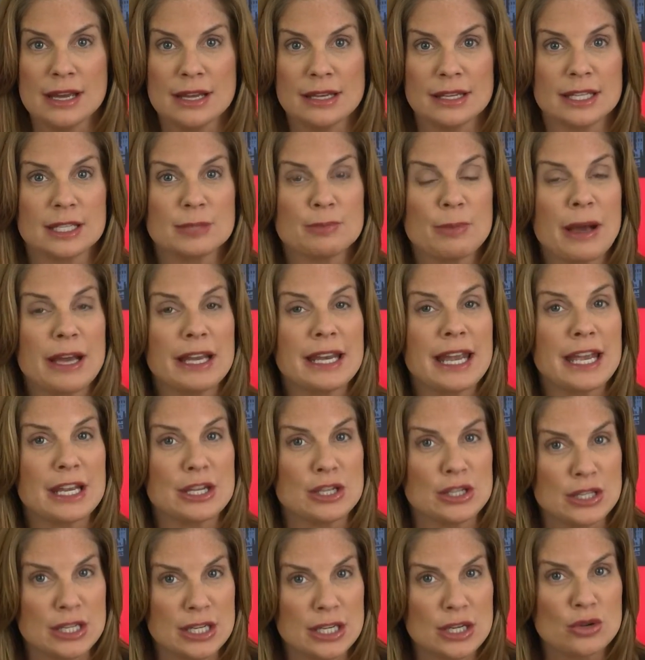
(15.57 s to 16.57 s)
despite a
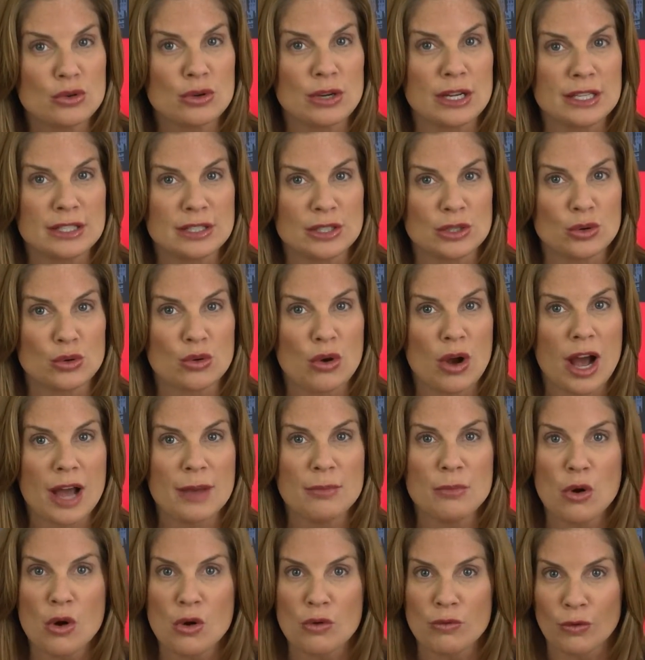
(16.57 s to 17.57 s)
decrease in
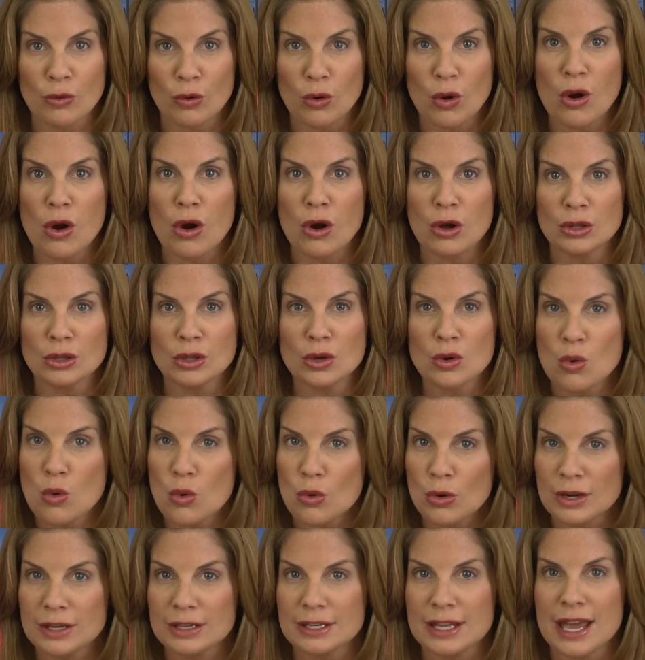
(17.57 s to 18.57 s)
crime overall,
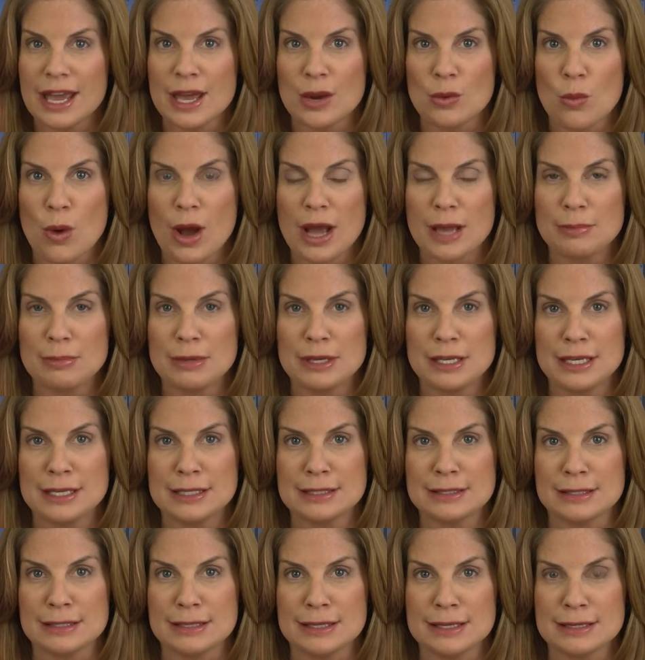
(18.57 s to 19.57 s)
according to NYPD
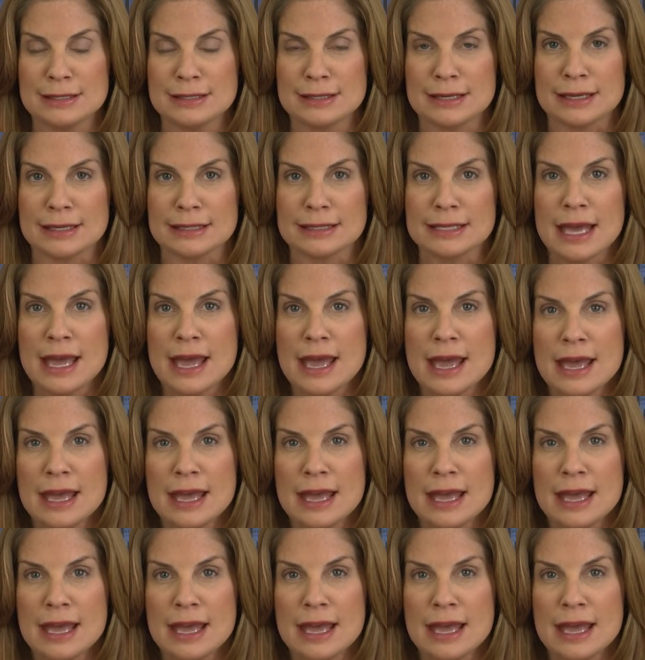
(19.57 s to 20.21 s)
statistics.